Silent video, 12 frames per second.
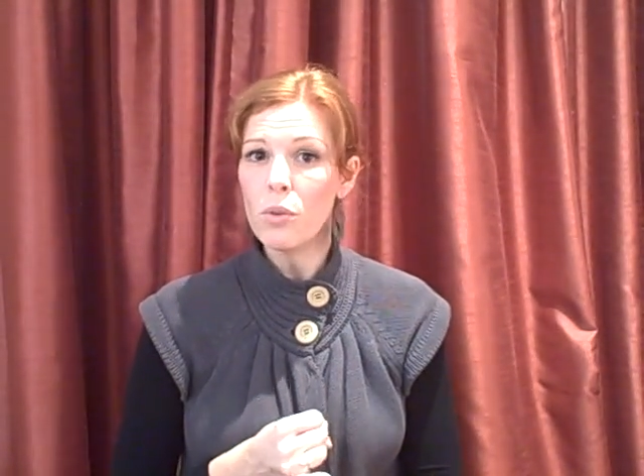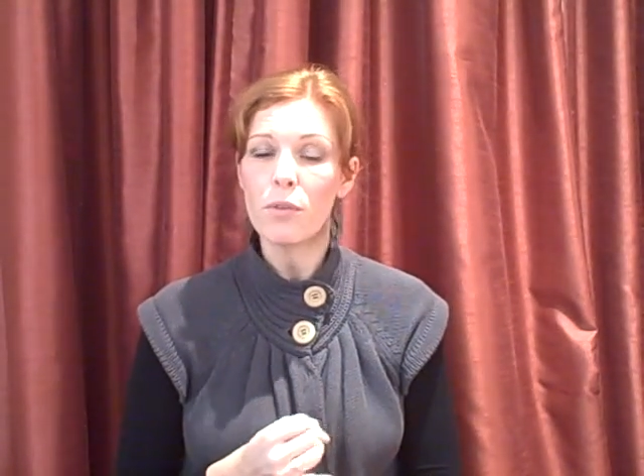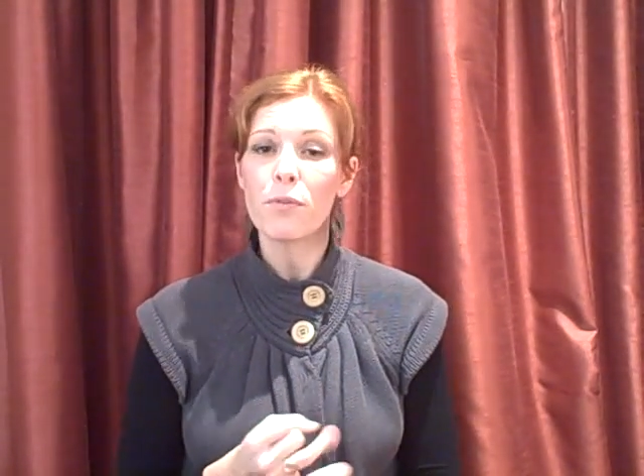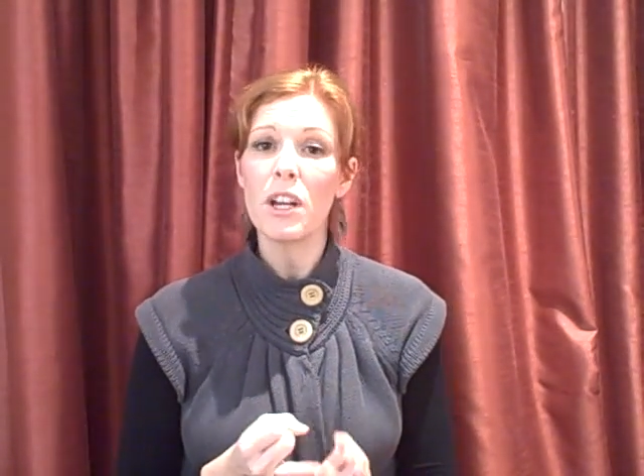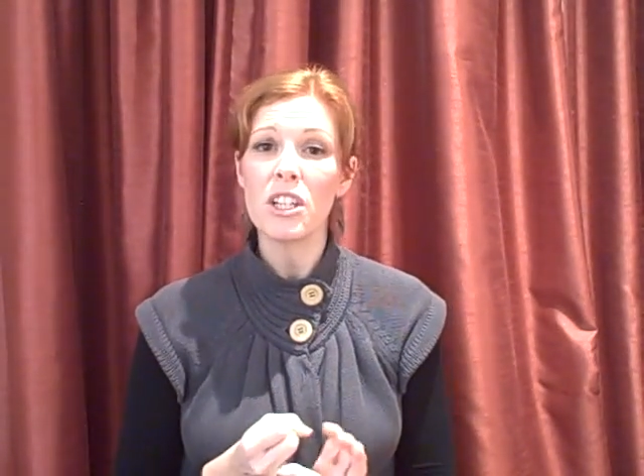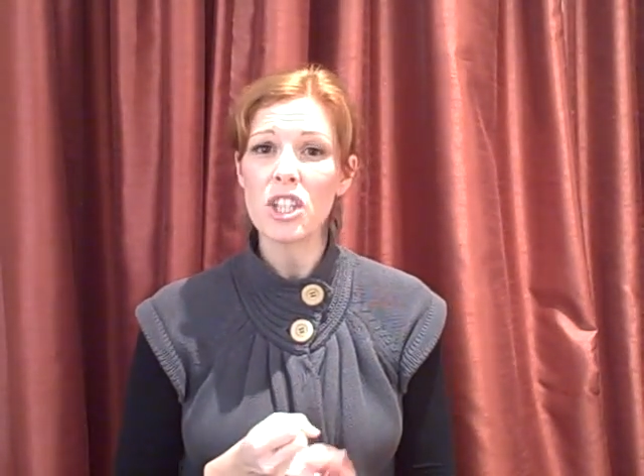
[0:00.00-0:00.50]
The
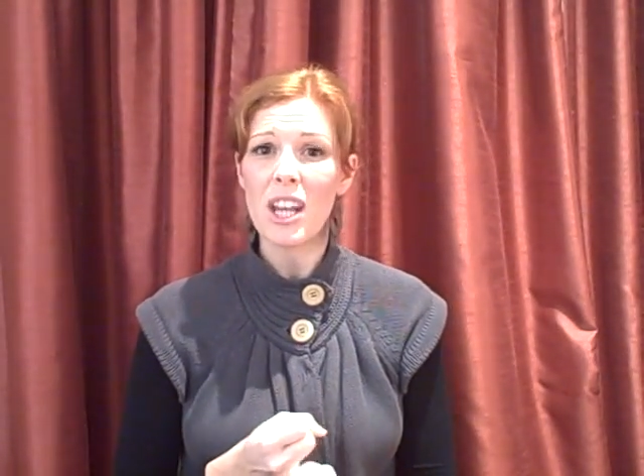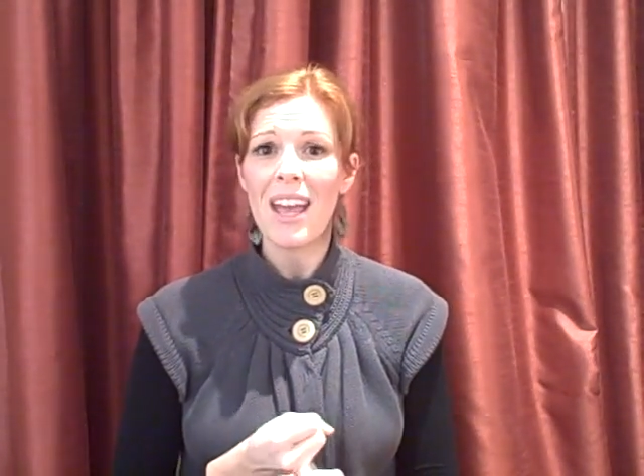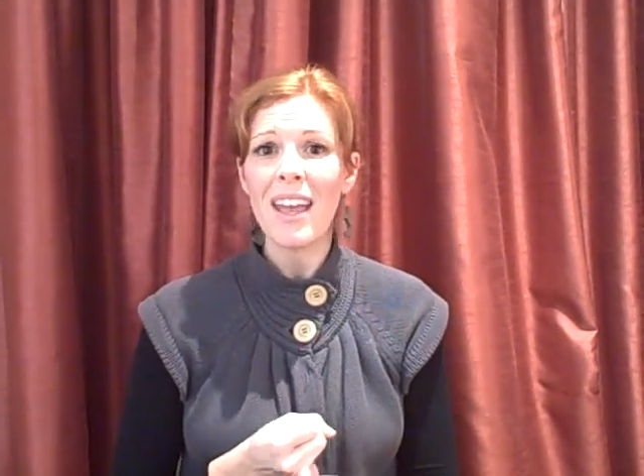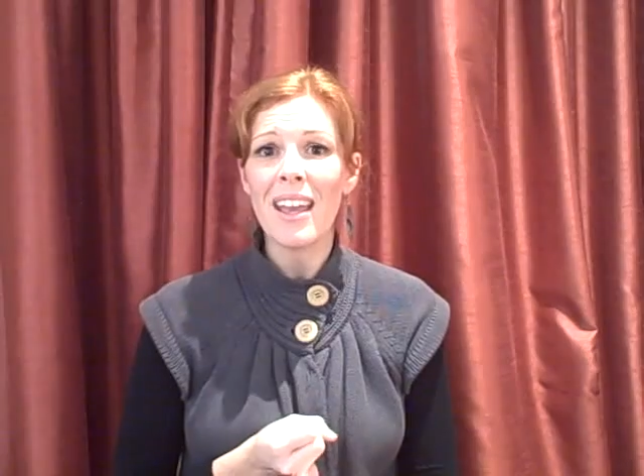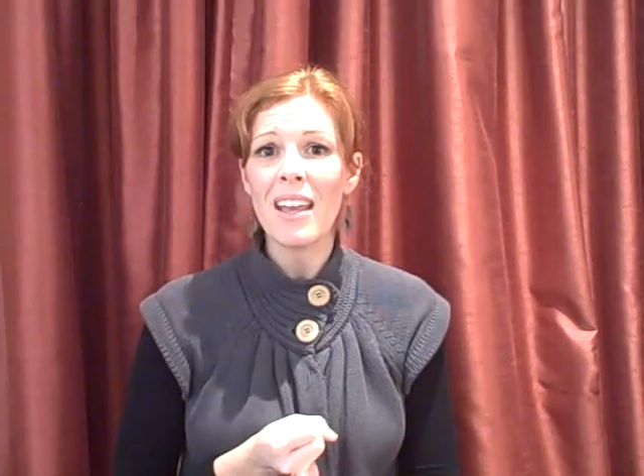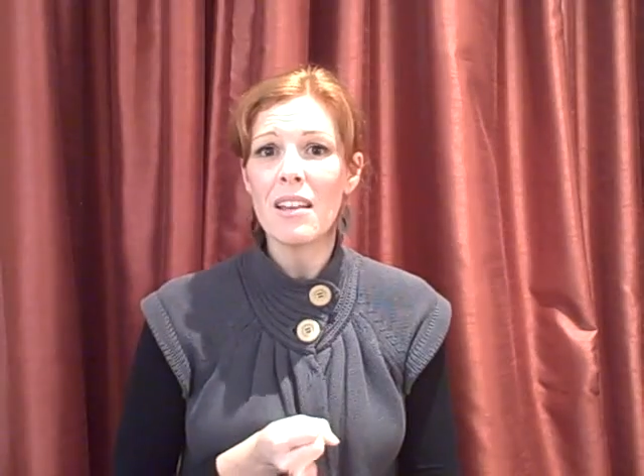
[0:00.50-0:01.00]
French
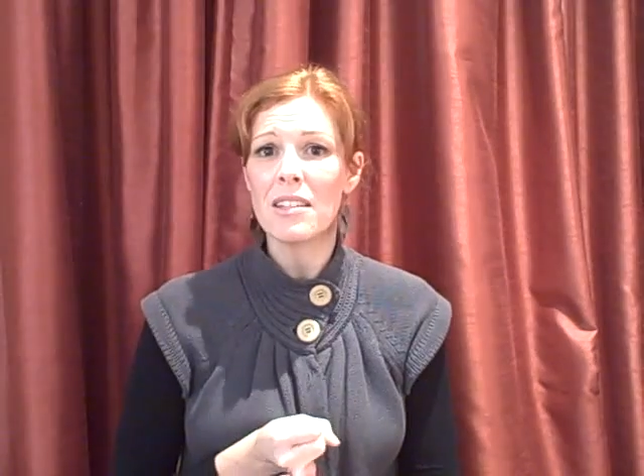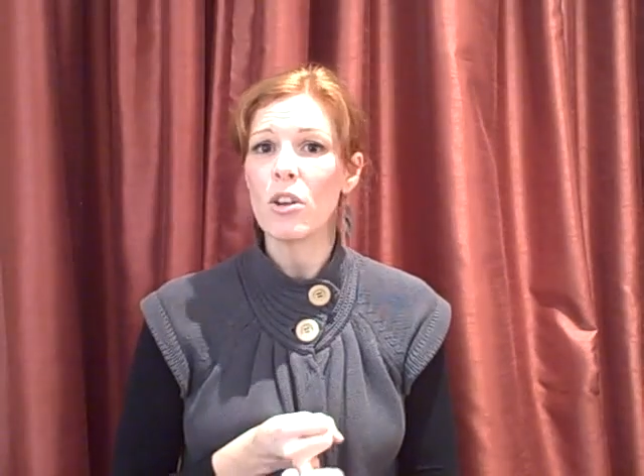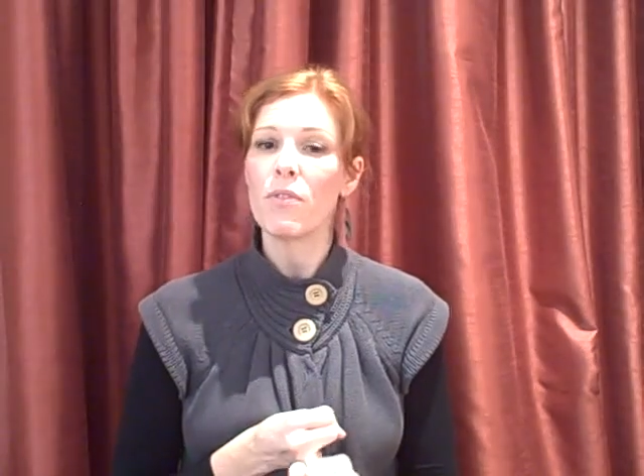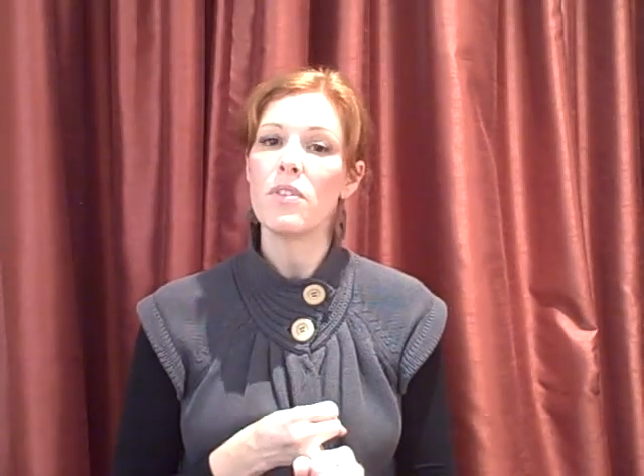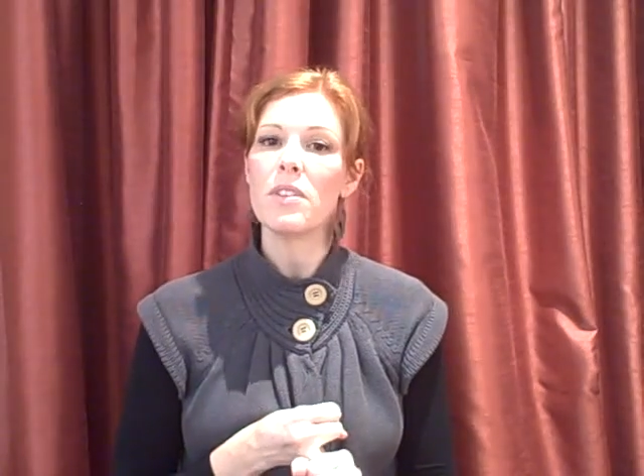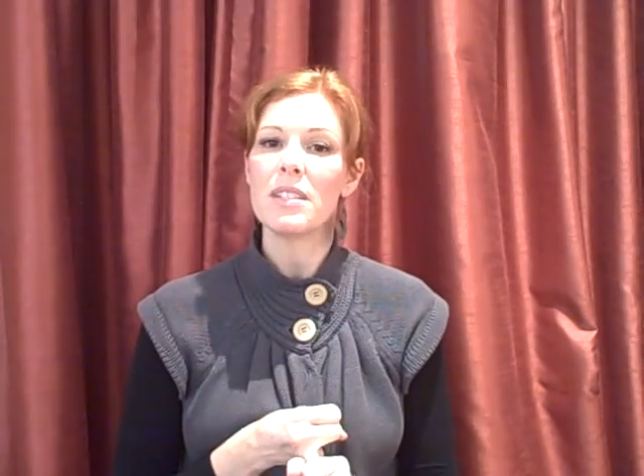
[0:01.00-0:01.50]
A
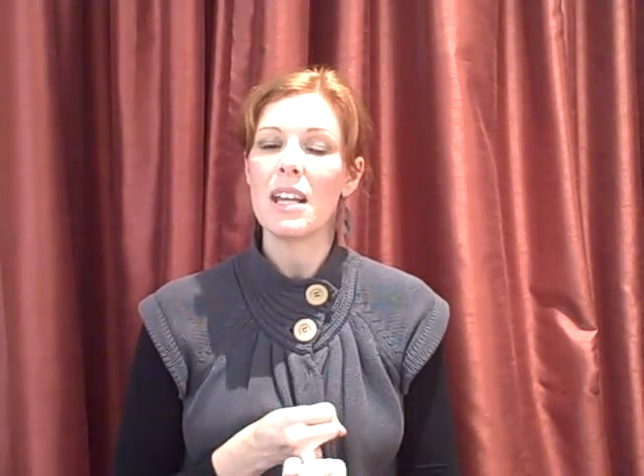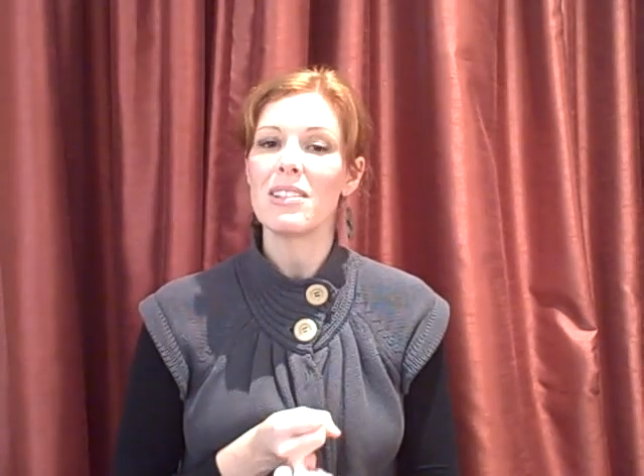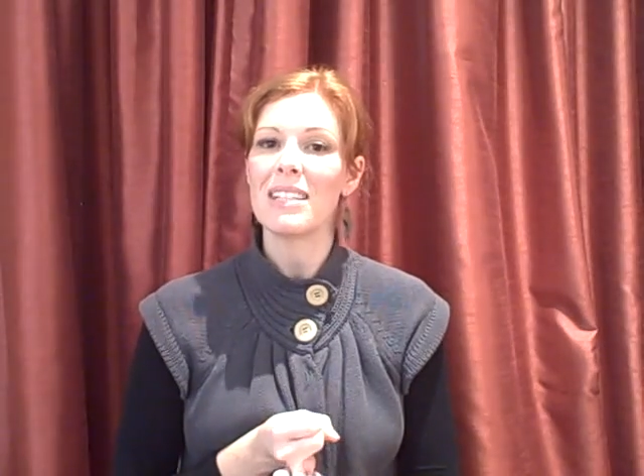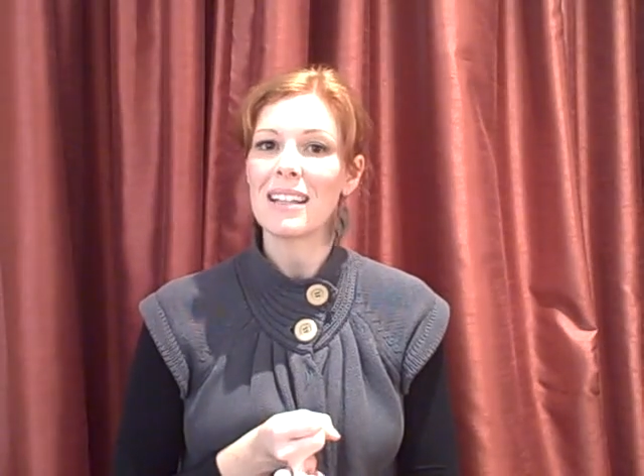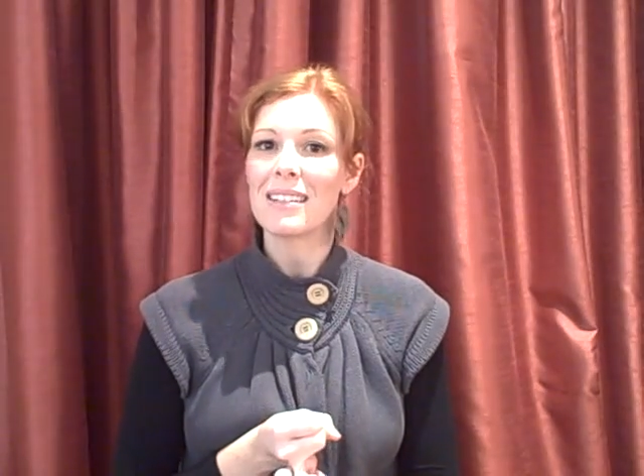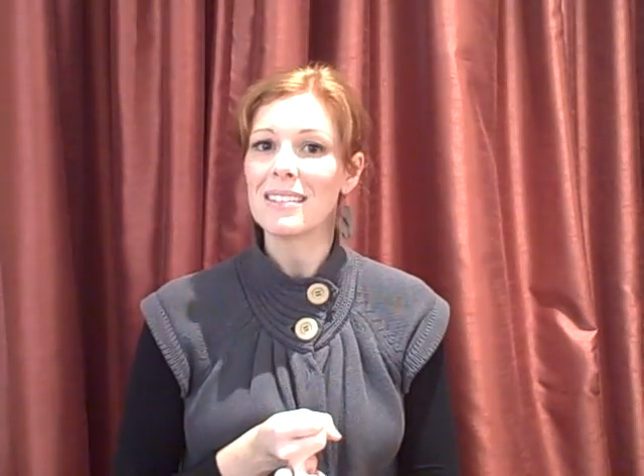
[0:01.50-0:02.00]
often sounds
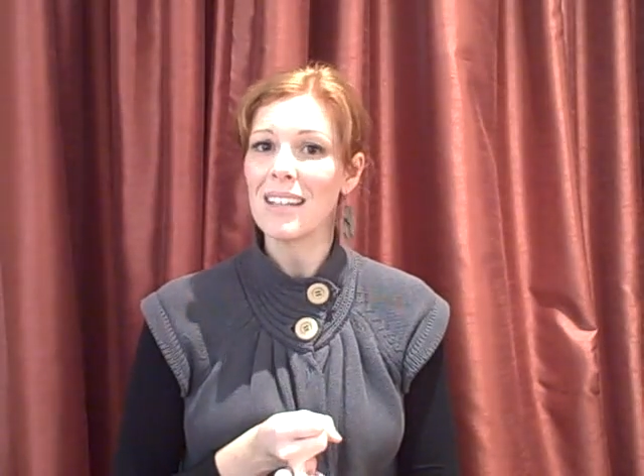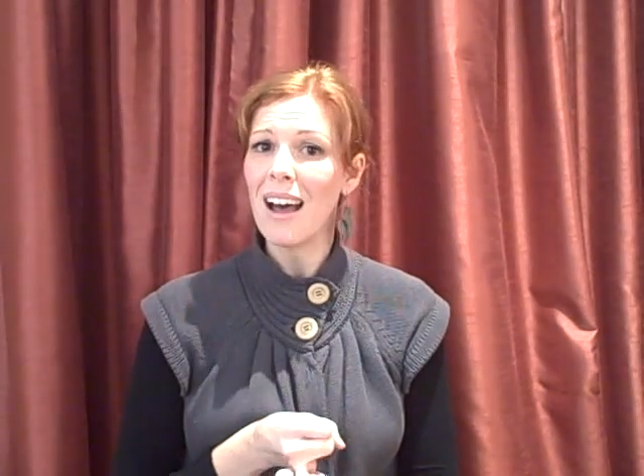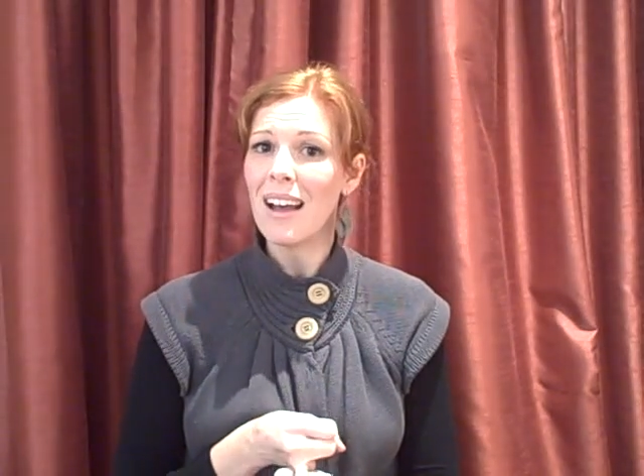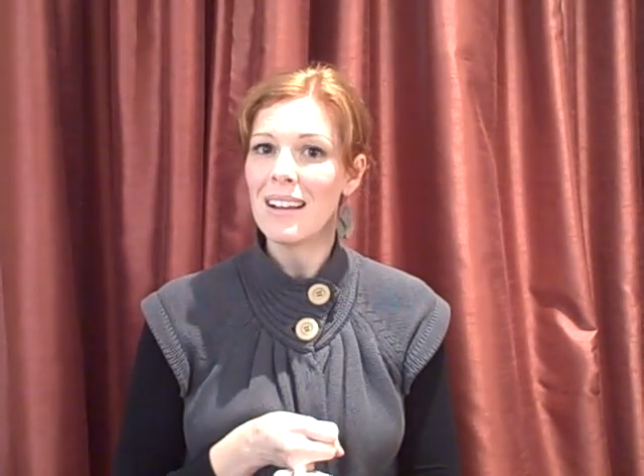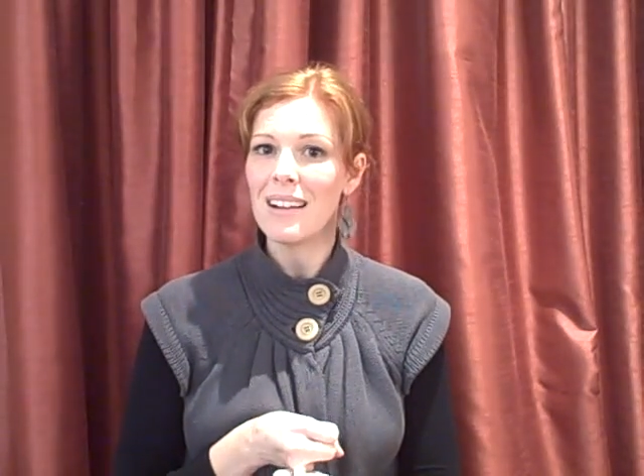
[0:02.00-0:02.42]
like ta,